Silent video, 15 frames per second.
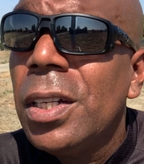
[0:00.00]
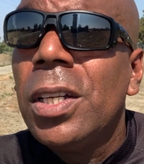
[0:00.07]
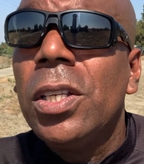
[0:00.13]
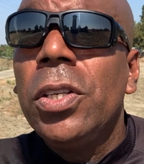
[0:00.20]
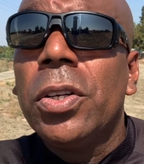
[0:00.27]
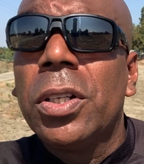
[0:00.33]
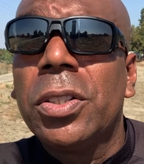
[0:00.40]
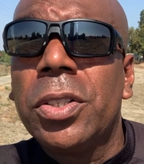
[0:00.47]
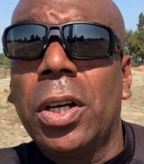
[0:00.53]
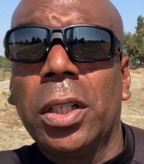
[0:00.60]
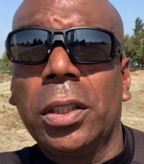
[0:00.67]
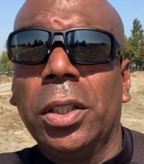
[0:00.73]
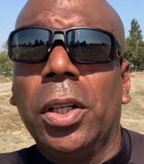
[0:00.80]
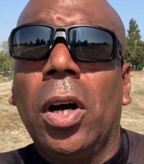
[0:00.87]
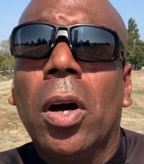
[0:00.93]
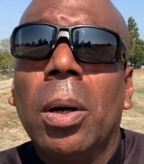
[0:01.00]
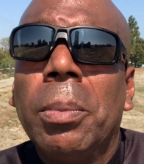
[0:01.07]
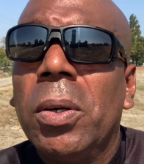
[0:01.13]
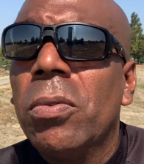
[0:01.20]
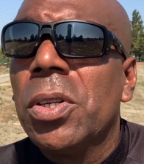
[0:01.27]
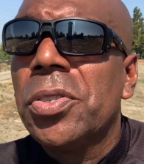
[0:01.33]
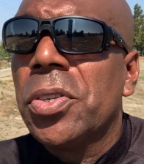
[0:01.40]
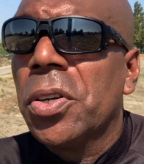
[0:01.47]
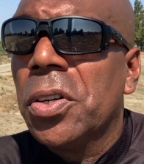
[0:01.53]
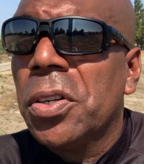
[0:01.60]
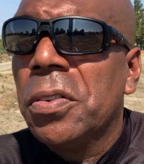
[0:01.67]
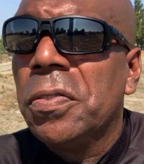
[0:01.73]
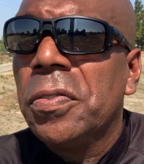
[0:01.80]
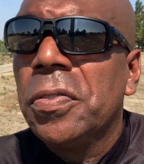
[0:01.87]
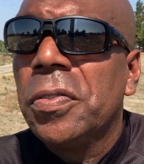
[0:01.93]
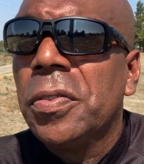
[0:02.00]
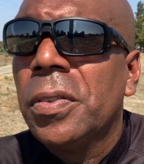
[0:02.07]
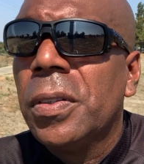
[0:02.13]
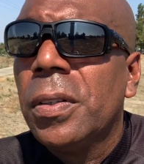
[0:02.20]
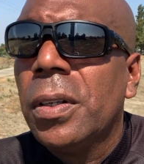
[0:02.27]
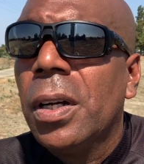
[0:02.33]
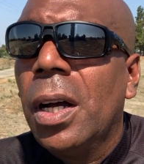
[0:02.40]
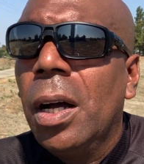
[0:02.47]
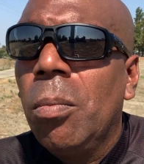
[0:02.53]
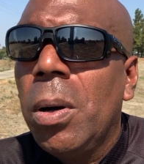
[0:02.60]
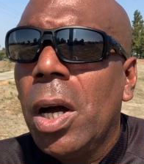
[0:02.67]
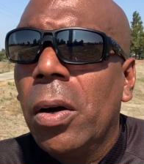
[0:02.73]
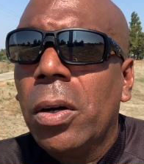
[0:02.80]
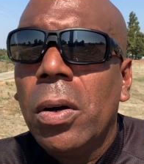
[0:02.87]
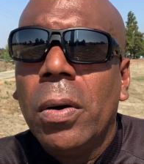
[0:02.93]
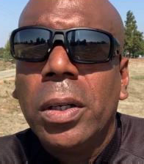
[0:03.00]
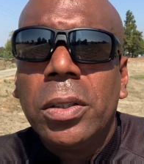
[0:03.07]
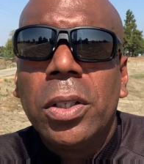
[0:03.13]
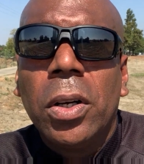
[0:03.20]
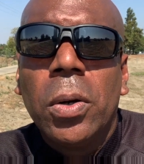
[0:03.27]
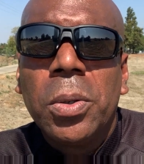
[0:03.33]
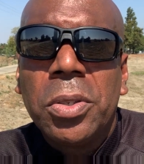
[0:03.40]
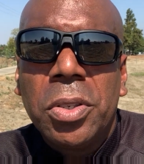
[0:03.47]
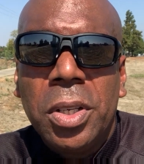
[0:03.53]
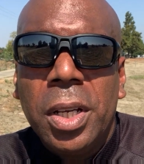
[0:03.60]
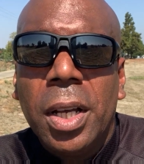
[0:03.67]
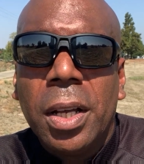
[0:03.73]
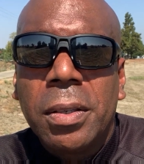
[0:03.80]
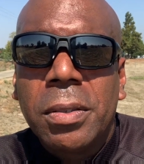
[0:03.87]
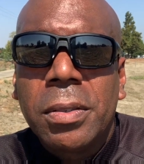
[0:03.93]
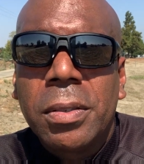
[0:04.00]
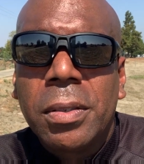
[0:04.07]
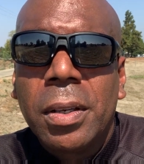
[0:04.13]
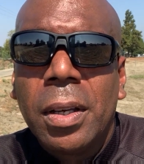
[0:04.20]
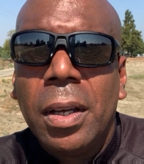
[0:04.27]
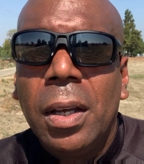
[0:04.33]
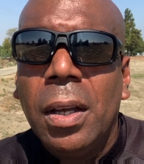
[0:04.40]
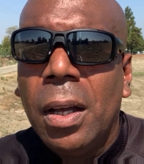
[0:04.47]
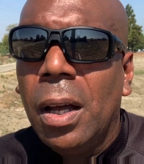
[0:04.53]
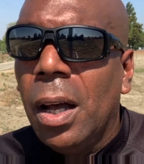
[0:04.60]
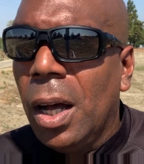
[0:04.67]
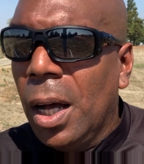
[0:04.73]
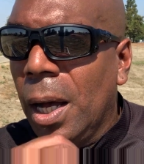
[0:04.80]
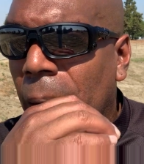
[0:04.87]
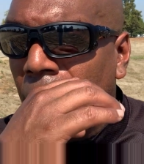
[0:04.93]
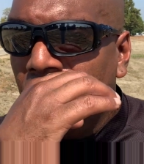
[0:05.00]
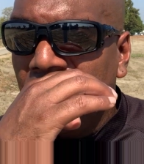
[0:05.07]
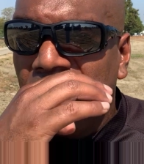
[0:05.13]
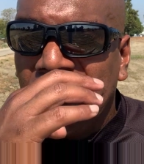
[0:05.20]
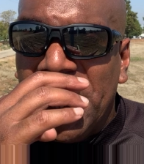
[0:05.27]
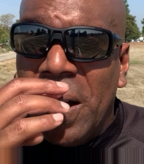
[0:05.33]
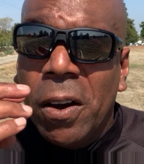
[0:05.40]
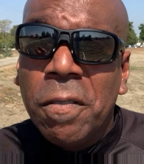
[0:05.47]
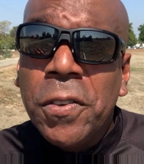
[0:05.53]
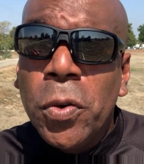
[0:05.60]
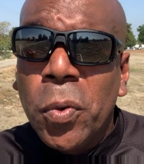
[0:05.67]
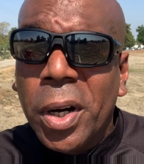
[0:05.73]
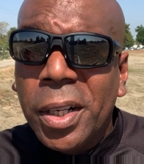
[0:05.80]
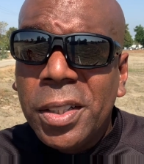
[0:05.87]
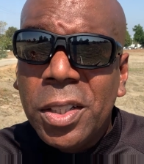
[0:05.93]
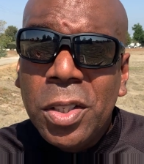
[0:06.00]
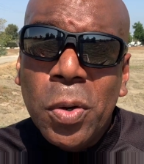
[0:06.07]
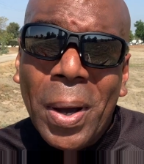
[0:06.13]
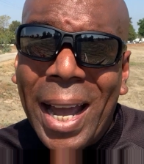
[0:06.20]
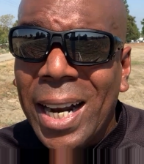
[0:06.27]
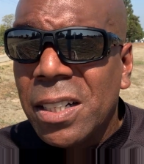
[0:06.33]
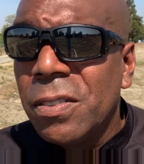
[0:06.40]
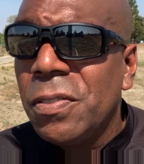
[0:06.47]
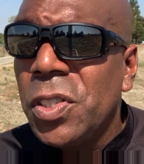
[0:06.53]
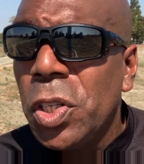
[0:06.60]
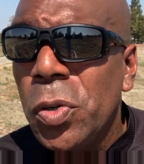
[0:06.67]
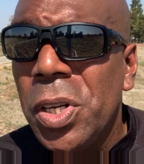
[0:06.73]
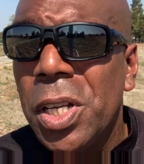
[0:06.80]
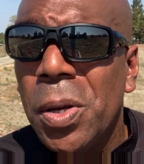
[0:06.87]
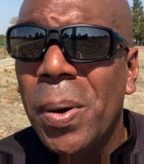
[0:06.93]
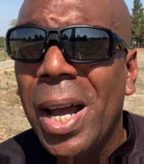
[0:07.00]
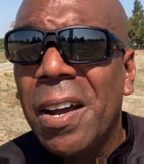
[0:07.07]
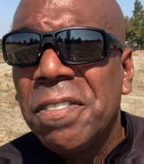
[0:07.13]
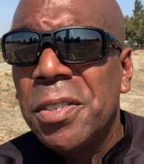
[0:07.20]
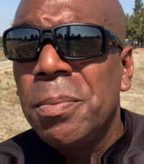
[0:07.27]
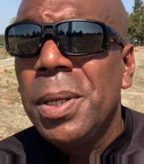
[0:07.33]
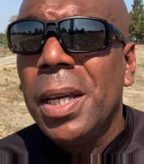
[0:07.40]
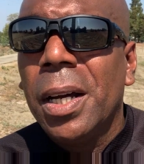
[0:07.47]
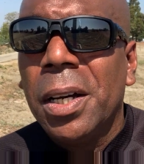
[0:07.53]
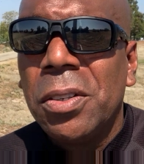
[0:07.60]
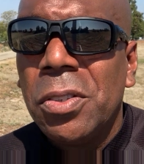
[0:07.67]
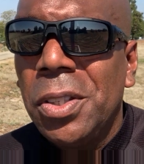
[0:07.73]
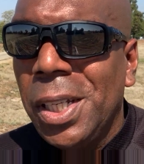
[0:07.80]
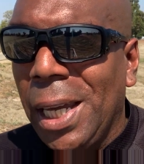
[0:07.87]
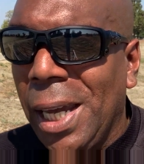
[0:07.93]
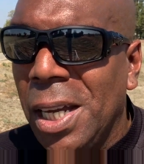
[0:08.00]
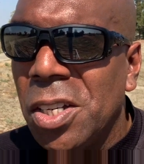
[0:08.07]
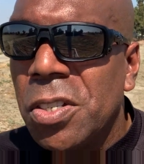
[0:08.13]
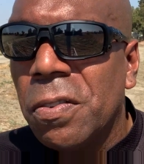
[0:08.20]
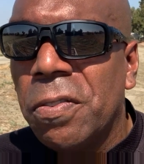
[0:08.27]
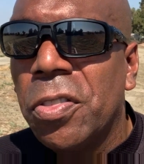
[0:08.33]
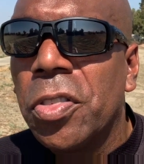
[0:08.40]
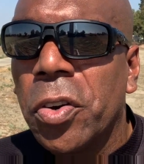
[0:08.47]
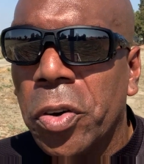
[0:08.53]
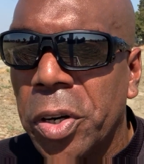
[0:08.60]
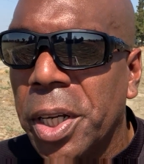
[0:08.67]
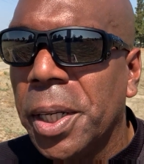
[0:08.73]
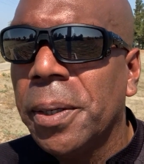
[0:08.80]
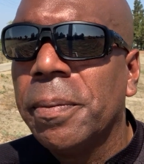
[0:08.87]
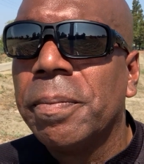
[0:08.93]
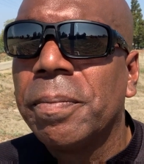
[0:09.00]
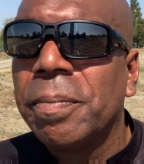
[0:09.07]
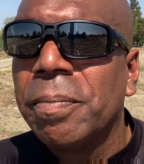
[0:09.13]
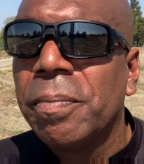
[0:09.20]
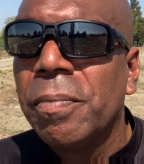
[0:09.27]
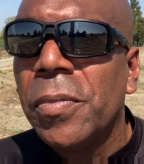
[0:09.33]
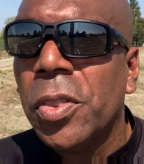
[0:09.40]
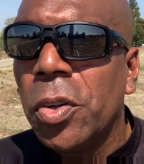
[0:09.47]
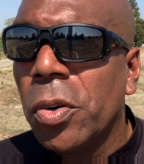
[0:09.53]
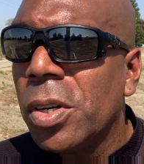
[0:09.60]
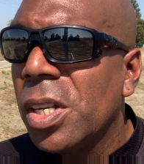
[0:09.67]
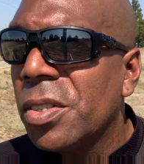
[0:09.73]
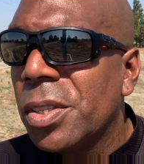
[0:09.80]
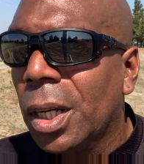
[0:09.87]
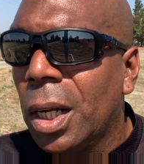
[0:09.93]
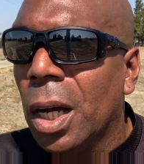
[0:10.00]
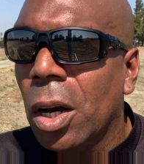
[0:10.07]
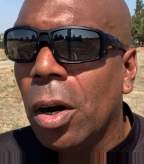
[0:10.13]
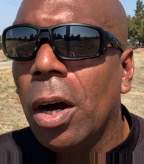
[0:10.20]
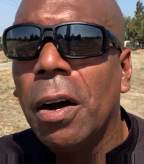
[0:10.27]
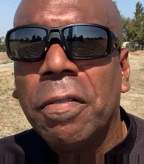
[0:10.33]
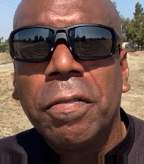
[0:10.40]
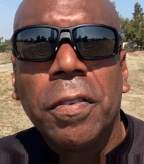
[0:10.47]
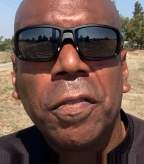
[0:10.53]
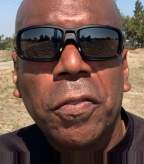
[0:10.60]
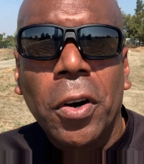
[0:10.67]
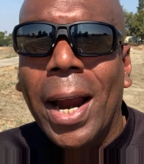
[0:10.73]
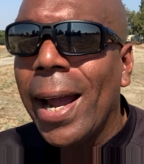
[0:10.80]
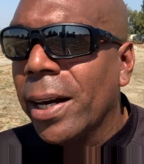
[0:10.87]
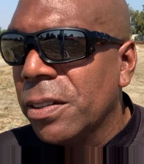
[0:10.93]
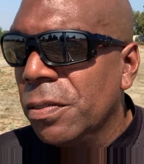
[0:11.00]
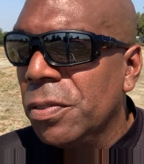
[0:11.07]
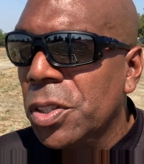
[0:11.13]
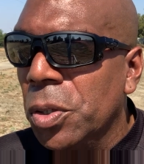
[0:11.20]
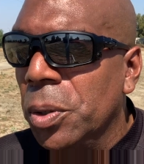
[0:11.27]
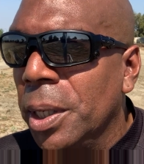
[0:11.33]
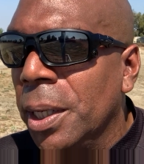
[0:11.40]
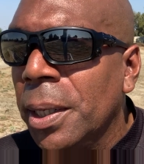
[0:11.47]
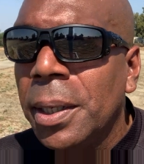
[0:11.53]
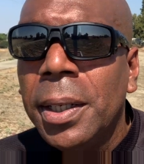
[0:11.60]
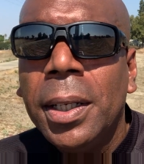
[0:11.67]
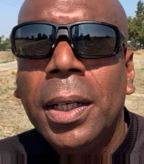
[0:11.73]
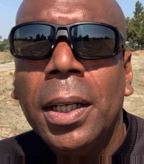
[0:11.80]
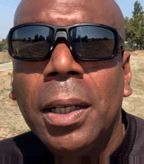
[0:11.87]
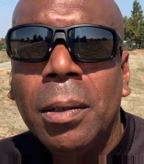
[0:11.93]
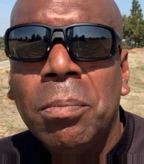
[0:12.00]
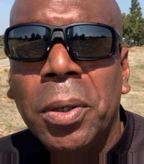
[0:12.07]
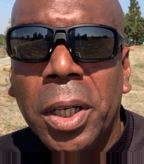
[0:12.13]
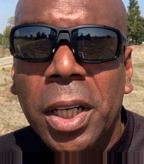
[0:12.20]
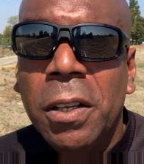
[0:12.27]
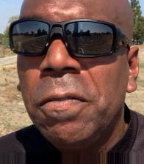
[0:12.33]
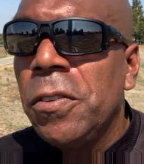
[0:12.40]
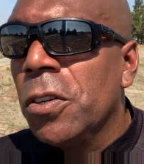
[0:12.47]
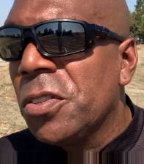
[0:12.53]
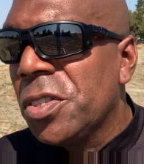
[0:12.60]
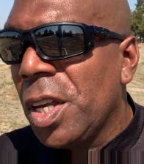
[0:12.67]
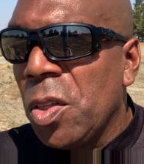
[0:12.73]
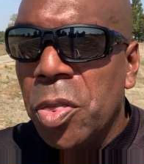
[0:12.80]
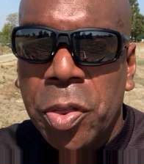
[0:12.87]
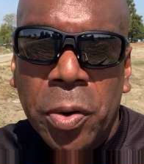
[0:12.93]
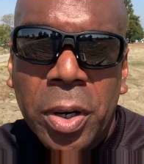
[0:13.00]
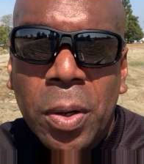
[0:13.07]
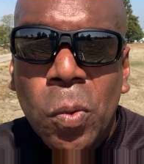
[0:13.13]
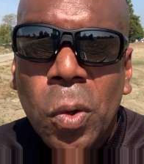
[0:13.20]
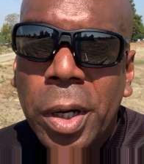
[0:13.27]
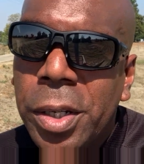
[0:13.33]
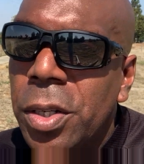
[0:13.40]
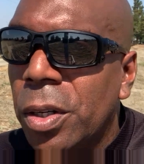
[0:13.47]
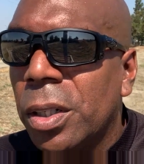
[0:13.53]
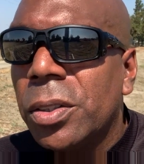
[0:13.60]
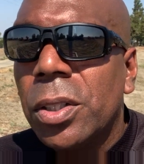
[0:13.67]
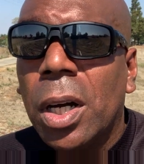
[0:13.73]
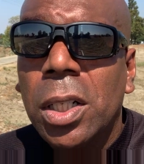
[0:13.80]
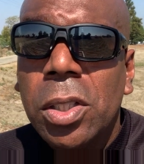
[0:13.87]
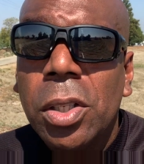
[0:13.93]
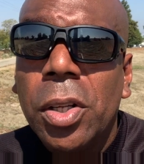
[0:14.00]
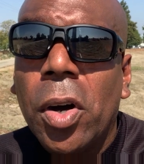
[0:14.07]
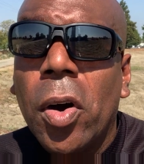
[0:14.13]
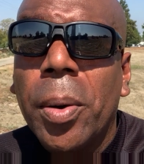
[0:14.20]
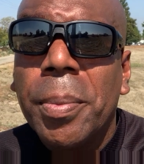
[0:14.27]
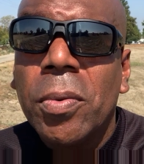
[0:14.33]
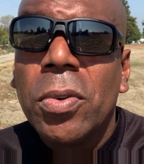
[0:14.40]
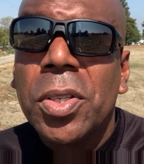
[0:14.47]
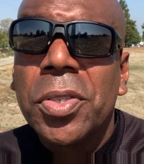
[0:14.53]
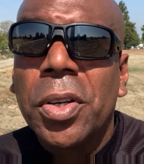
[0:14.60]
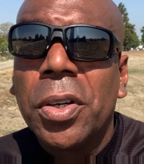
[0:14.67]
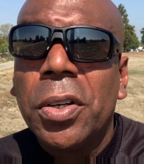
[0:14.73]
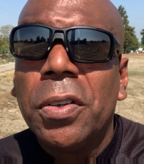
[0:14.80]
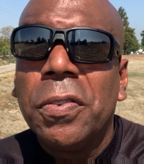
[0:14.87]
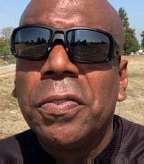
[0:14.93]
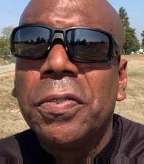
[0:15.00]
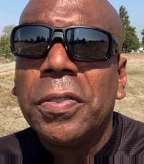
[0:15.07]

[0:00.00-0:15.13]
you could talk to the Army Reserve about going to OCS. Now, if you wanted to do active duty, you have to be under the age of 30. 30 is the cutoff for active duty. But if you're, say, 31, you could talk to the Army Reserve,